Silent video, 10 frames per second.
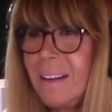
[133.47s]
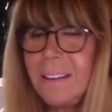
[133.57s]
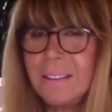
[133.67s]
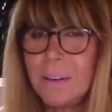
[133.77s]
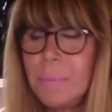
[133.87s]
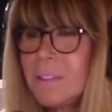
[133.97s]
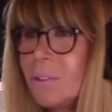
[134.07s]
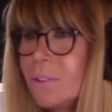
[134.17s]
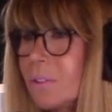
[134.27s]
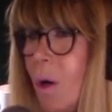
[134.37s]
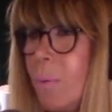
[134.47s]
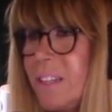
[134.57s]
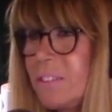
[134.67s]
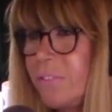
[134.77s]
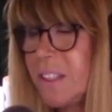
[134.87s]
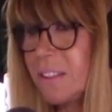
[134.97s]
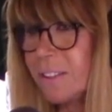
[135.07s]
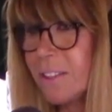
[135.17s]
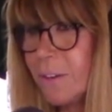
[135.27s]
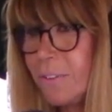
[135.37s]
and their missiles always
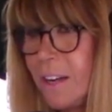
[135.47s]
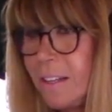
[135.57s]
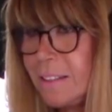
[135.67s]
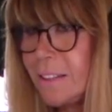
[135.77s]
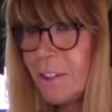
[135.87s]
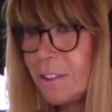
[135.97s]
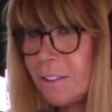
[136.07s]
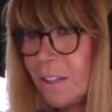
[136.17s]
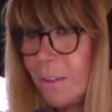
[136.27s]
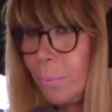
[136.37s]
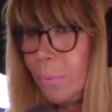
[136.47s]
fizzle, don't they? They just